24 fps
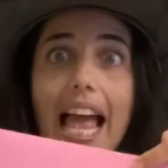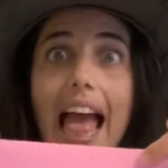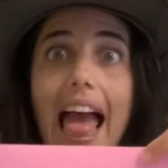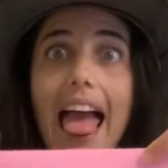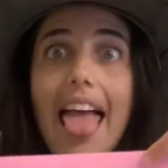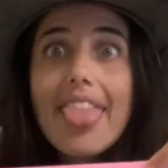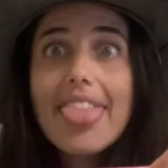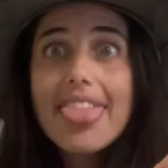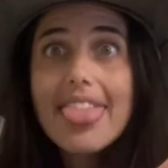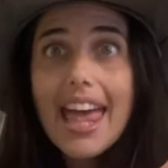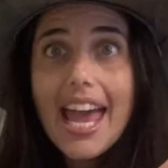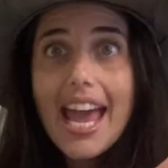
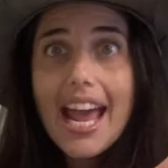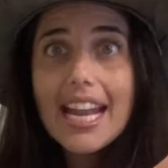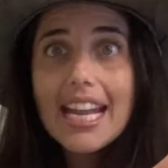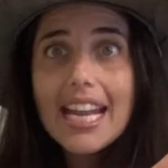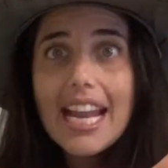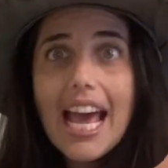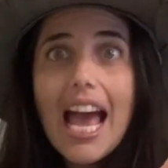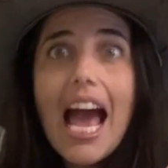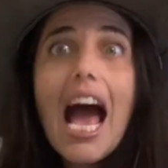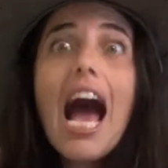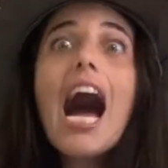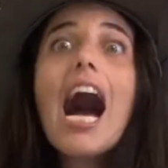and then
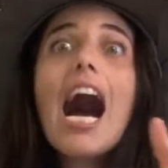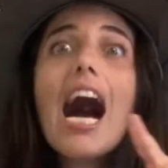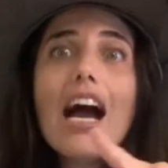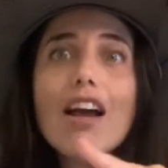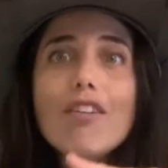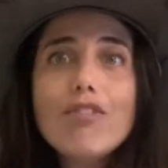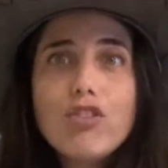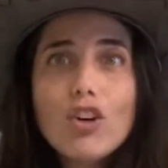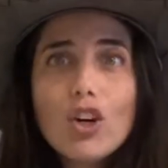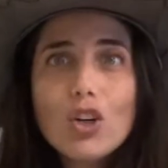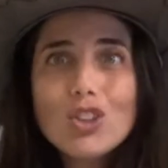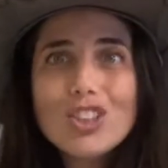I
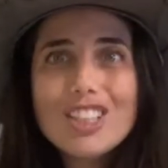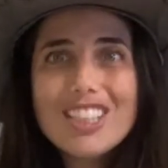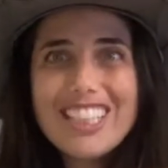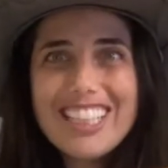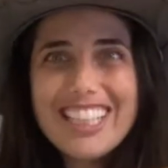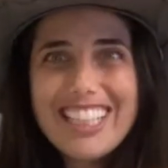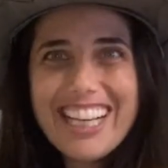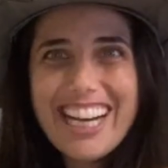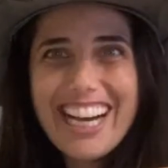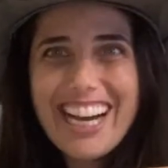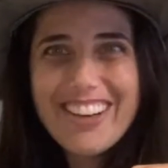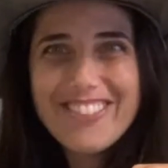fold it in
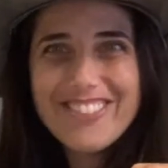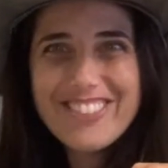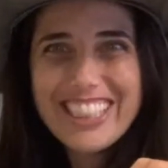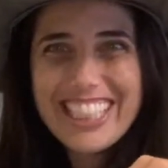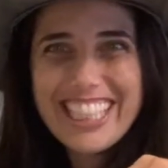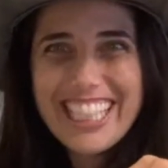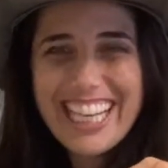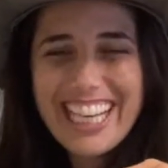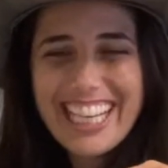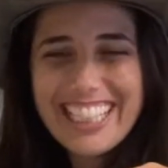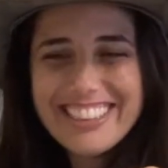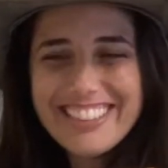half
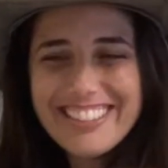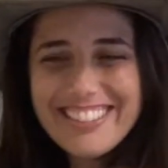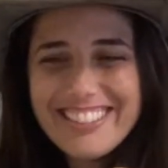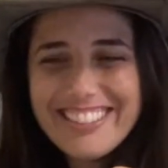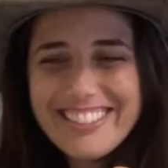again.